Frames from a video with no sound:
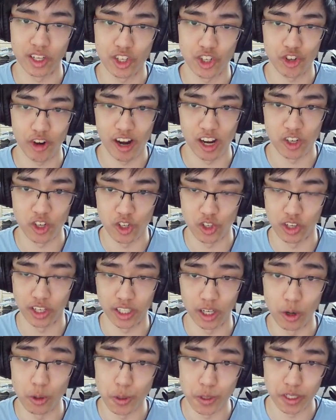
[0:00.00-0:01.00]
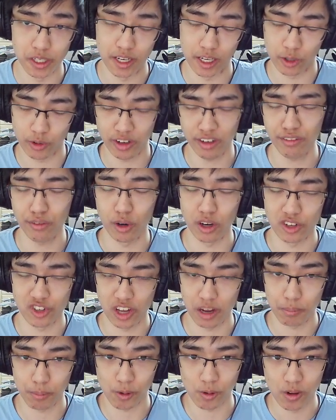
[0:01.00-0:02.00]
strategies like OTK Green, for
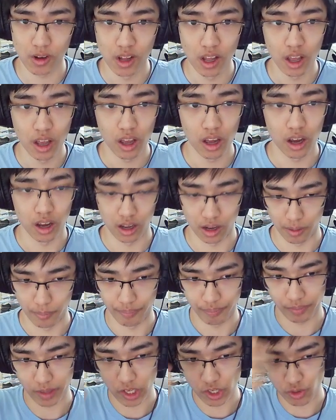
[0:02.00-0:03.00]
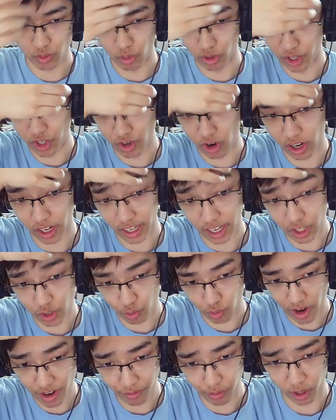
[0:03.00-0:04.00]
example. It's really strong against
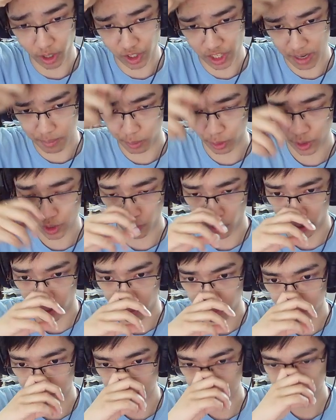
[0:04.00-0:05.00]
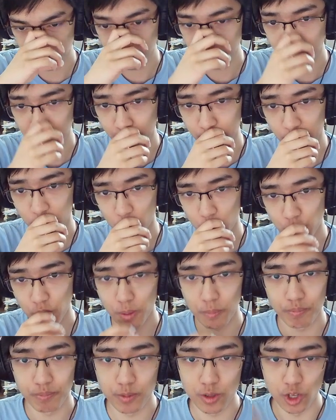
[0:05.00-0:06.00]
Red, for example, as well.
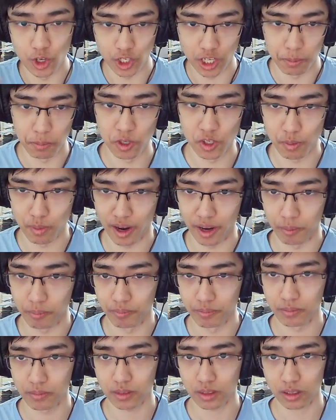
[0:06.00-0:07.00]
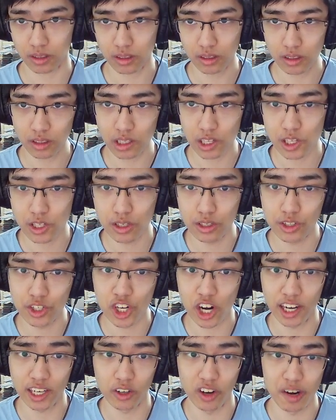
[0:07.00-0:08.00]
So do keep this in mind.
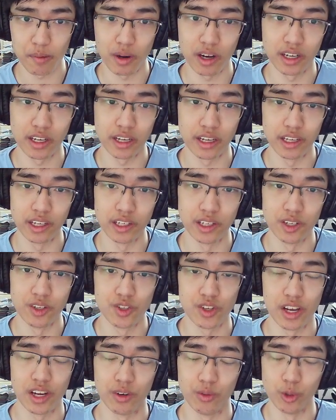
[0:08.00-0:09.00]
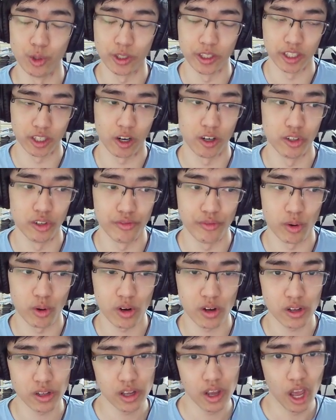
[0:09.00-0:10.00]
Shine Greymon is a really good card
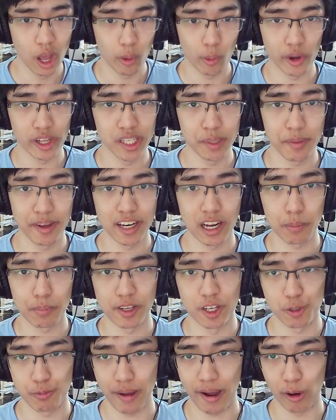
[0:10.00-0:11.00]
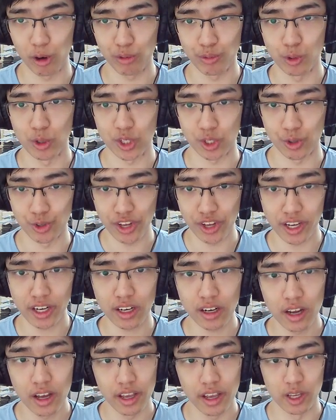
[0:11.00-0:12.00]
overall. While it may not be as powerful as
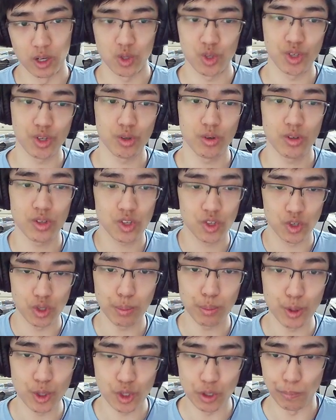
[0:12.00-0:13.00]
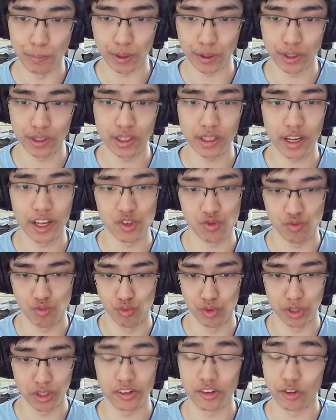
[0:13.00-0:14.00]
Crusader, it is still super good. It's
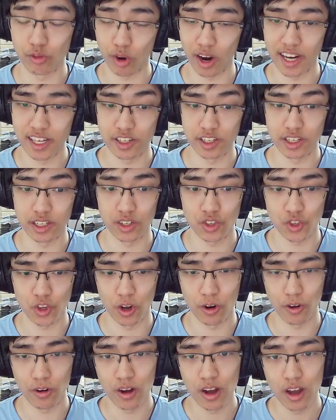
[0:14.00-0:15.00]
really grindy, so